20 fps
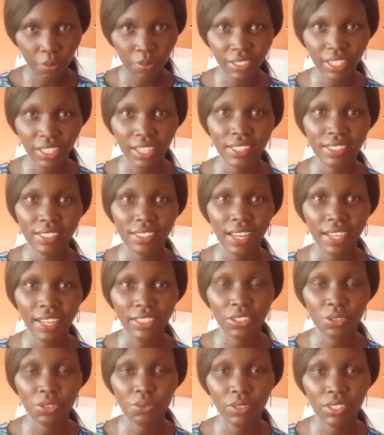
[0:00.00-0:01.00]
Yes, I
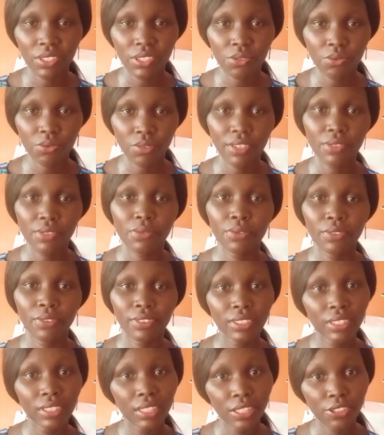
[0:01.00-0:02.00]
just went straight to
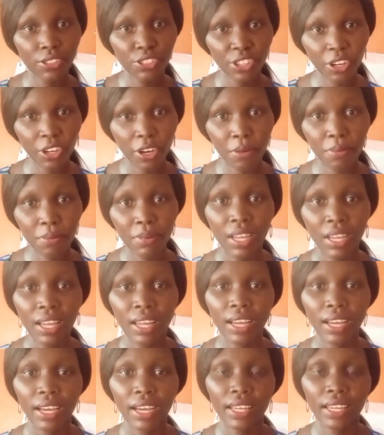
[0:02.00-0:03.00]
owning a shop,
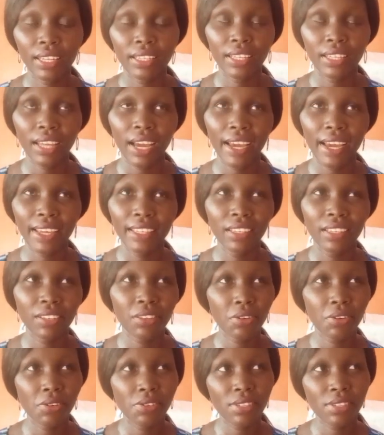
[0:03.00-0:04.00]
and I
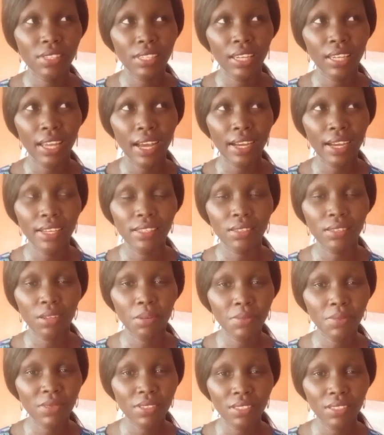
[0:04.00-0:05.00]
didn't consider
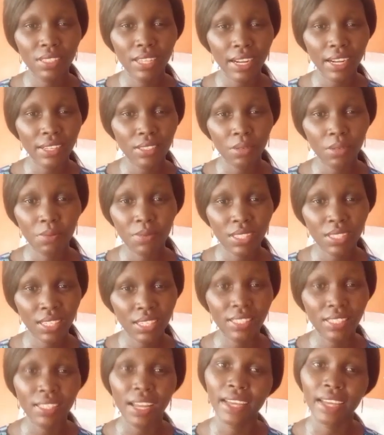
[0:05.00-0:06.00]
there are some
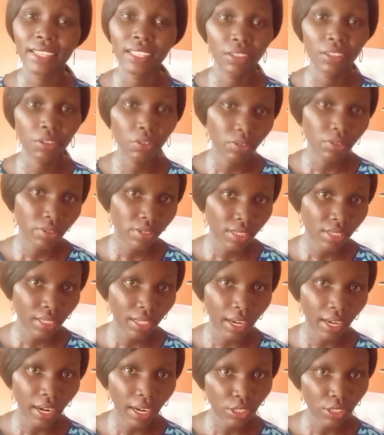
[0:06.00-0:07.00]
things that I didn't
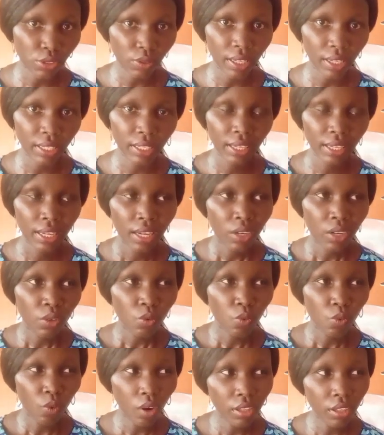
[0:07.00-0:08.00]
consider actually.
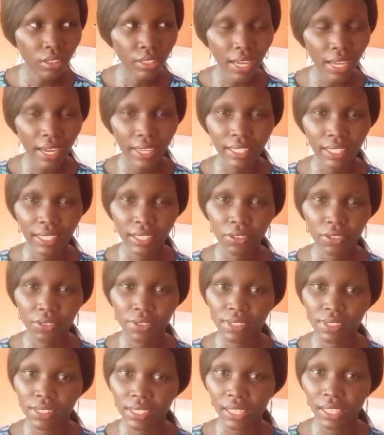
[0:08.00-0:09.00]
One, I didn't
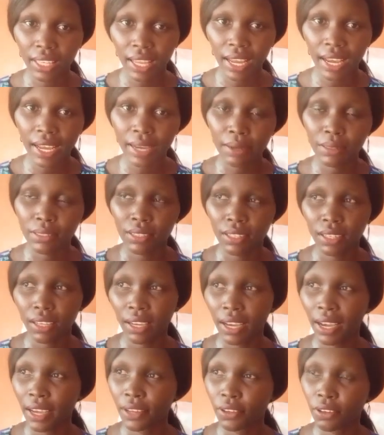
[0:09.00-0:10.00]
consider the
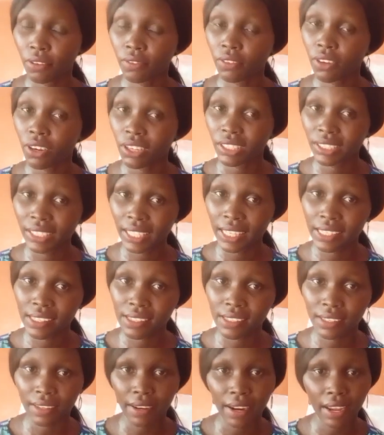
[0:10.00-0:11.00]
kind of
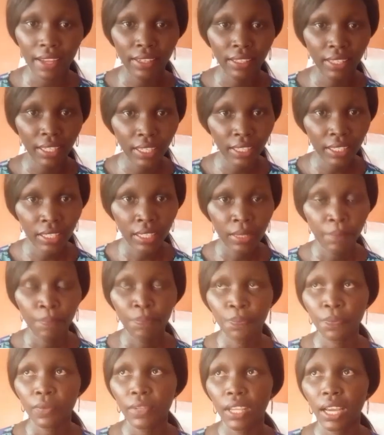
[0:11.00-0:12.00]
audience that I need,
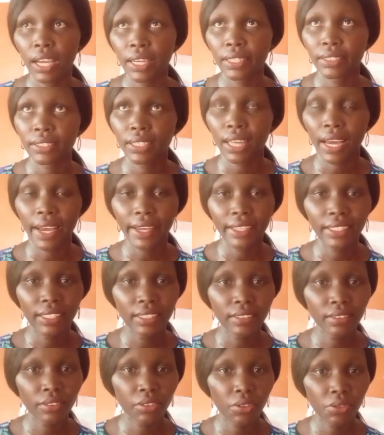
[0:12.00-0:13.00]
and I
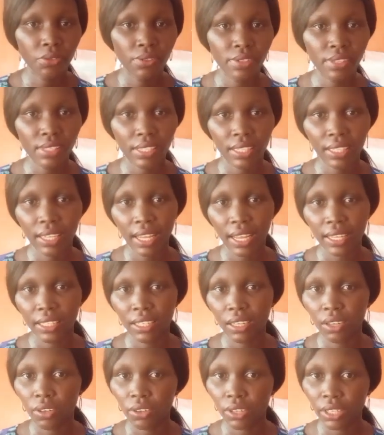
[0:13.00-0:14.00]
didn't consider
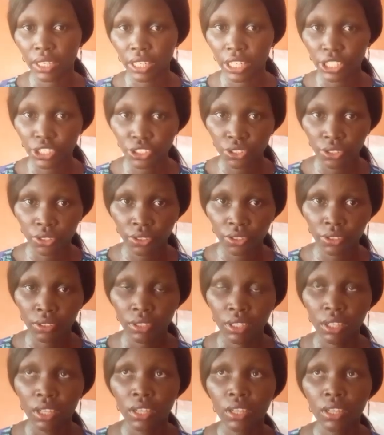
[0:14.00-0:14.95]
the location